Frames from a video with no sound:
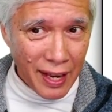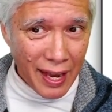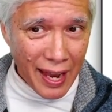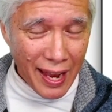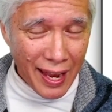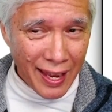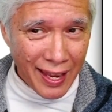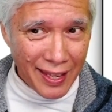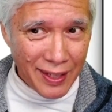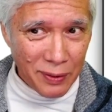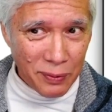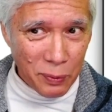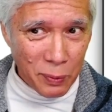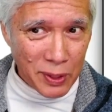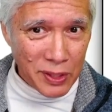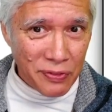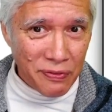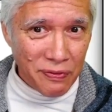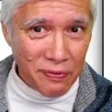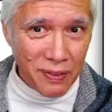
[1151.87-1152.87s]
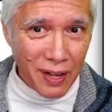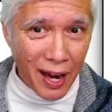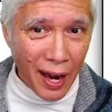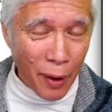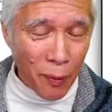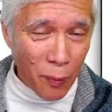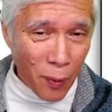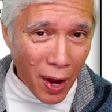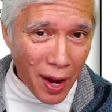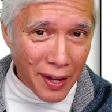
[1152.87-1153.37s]
And what's
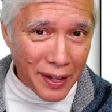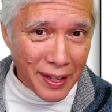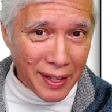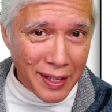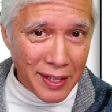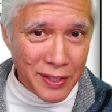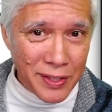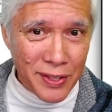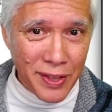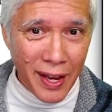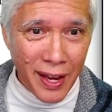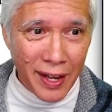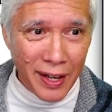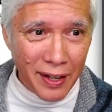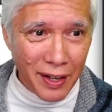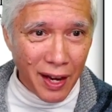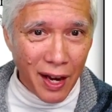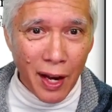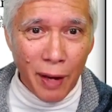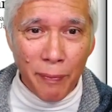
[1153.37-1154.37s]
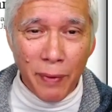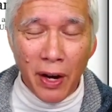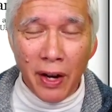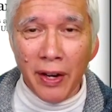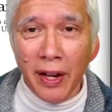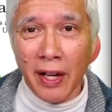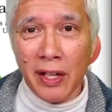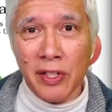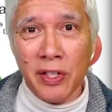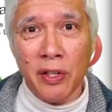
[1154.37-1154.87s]
ironic is that I'm on
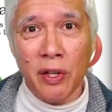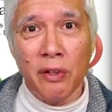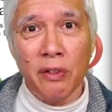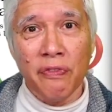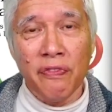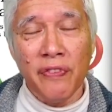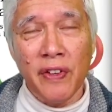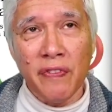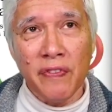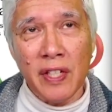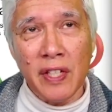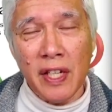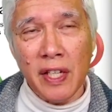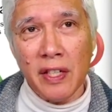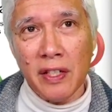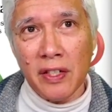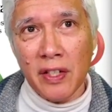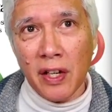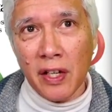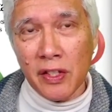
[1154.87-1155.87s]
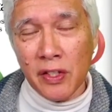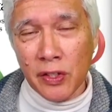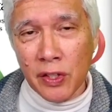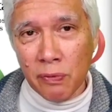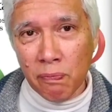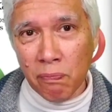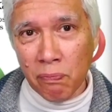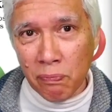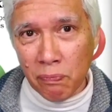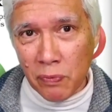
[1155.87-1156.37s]
Xcode
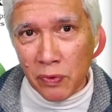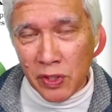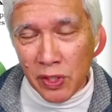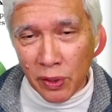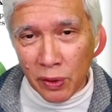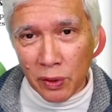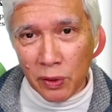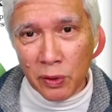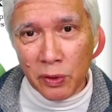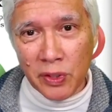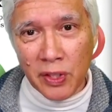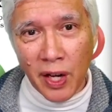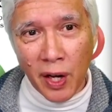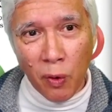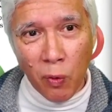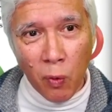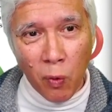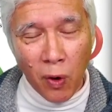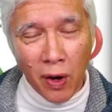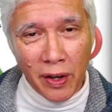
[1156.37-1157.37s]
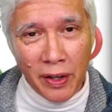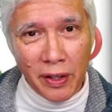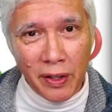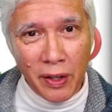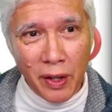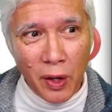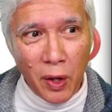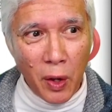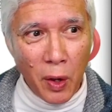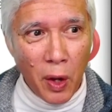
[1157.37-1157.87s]

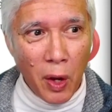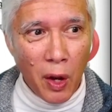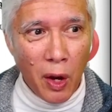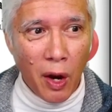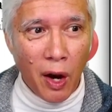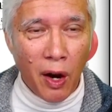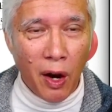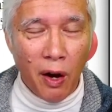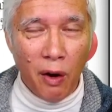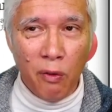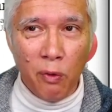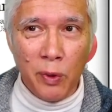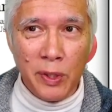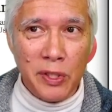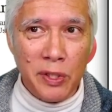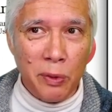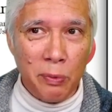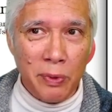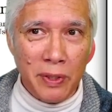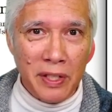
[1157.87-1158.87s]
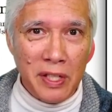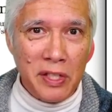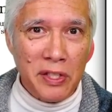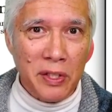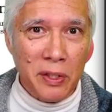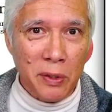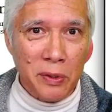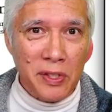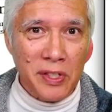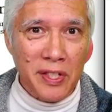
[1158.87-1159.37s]
15.0.1, which the release
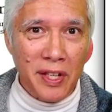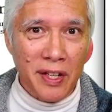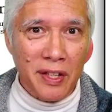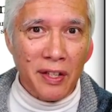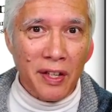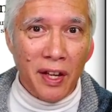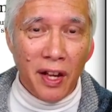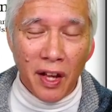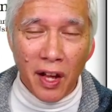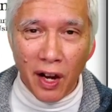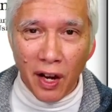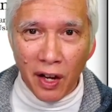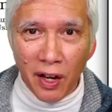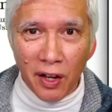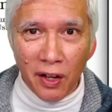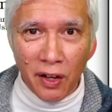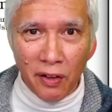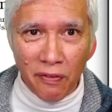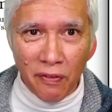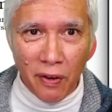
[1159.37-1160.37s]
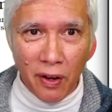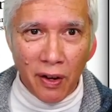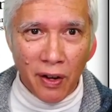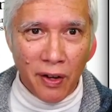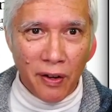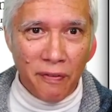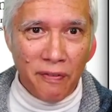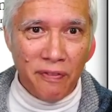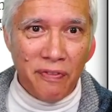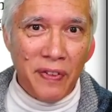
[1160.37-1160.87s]
note said
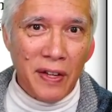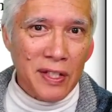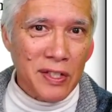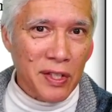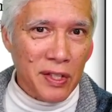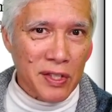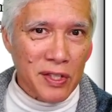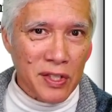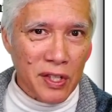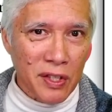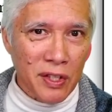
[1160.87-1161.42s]
fixes